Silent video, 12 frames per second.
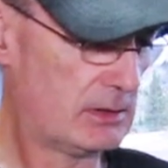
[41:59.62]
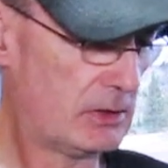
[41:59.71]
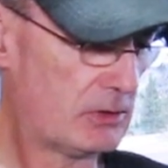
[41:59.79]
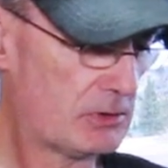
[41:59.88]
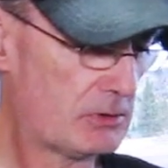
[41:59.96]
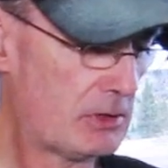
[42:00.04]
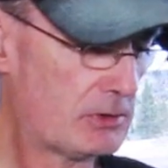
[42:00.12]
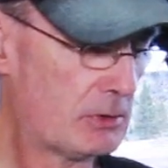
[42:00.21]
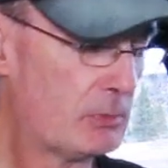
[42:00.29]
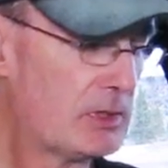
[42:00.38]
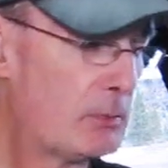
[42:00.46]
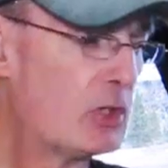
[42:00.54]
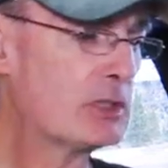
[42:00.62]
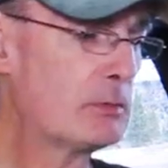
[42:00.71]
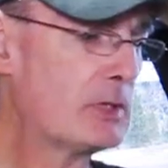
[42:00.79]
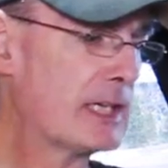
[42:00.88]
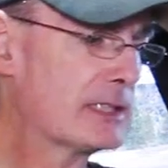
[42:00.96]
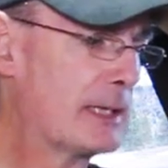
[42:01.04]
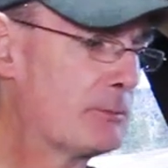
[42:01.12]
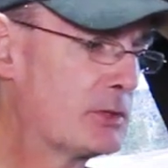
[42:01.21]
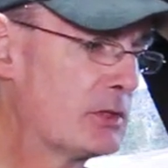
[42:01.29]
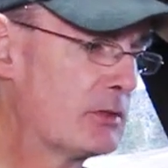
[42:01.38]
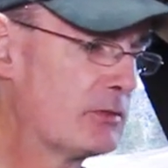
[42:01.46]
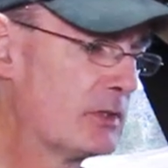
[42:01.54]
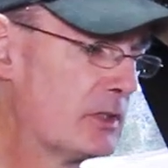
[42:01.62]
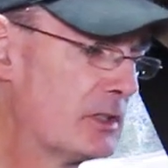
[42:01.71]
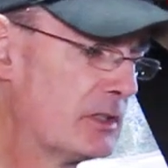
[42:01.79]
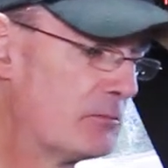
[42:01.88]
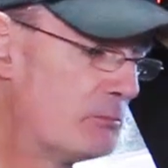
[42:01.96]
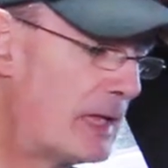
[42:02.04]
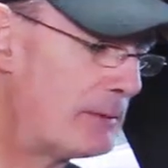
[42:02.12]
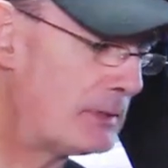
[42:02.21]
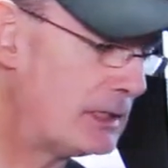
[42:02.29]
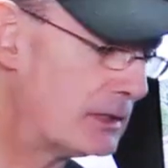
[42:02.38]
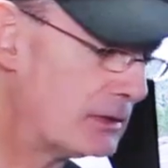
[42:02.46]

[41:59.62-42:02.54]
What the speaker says: construction, with the possible exception of maybe